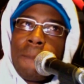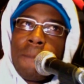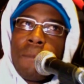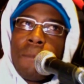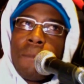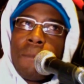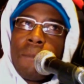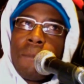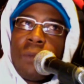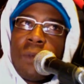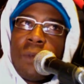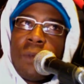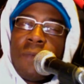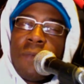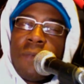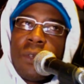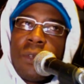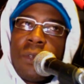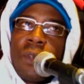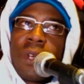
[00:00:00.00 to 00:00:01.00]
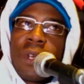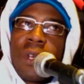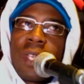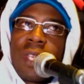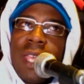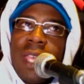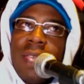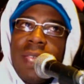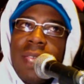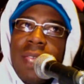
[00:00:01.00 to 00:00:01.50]
when Fedora
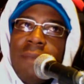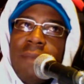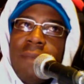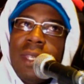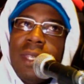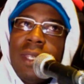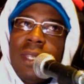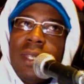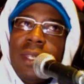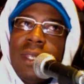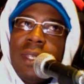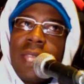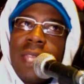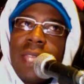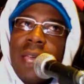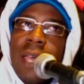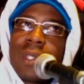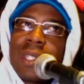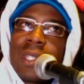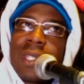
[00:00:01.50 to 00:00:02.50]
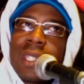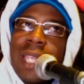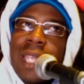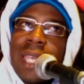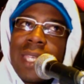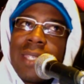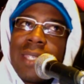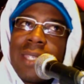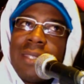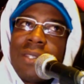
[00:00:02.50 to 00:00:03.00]
came in, that was like
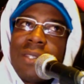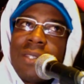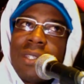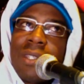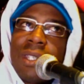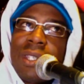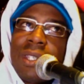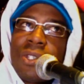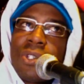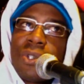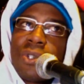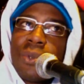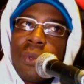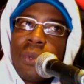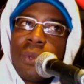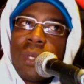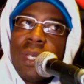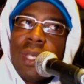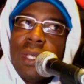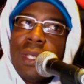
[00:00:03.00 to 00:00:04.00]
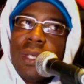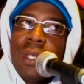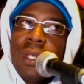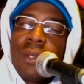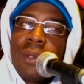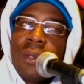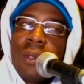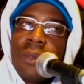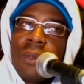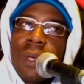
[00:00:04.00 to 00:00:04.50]
his signature win
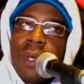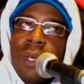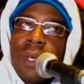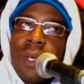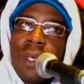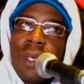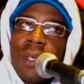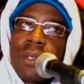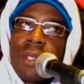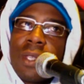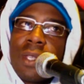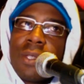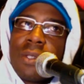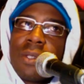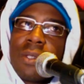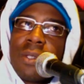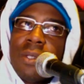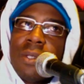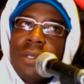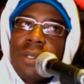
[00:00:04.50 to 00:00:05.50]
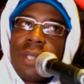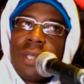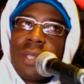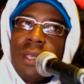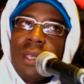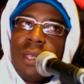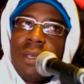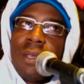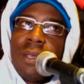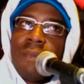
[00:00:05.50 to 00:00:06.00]
against NC State,
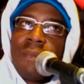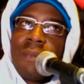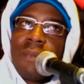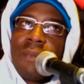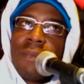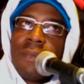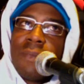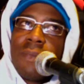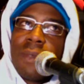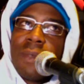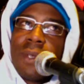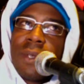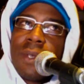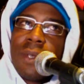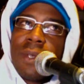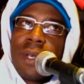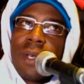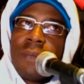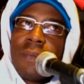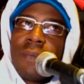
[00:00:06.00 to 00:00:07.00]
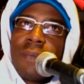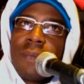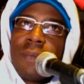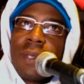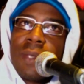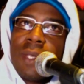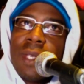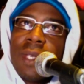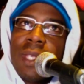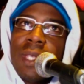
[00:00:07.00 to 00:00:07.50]
you know.
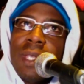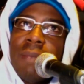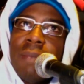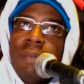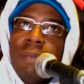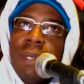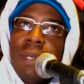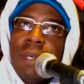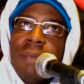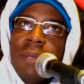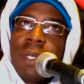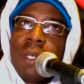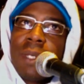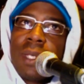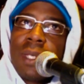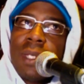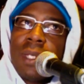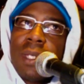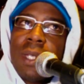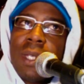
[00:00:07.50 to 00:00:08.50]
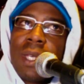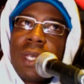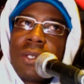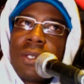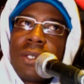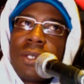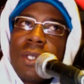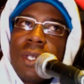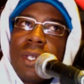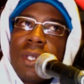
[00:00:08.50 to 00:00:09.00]
Then he beat him again the next
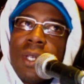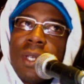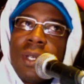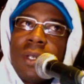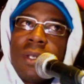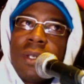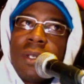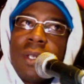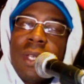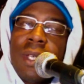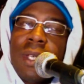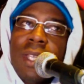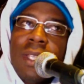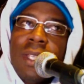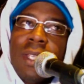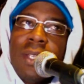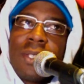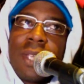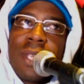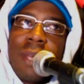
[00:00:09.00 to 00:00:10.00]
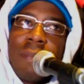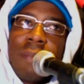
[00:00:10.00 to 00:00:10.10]
year. There's that